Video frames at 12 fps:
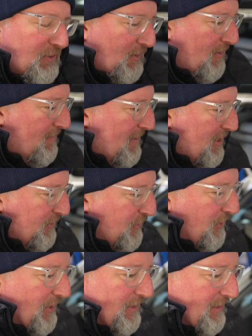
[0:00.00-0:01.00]
so
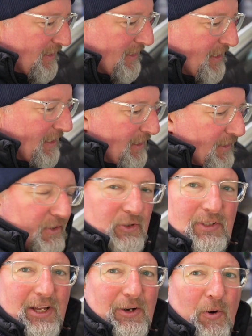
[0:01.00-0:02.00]
much because
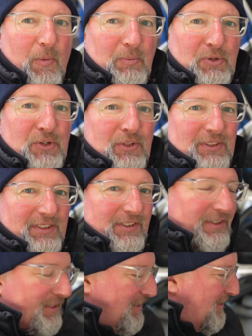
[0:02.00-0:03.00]
there are
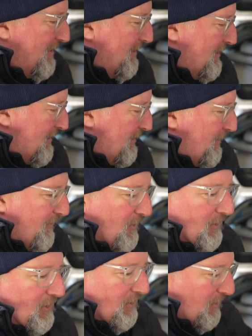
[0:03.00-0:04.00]
options. You will not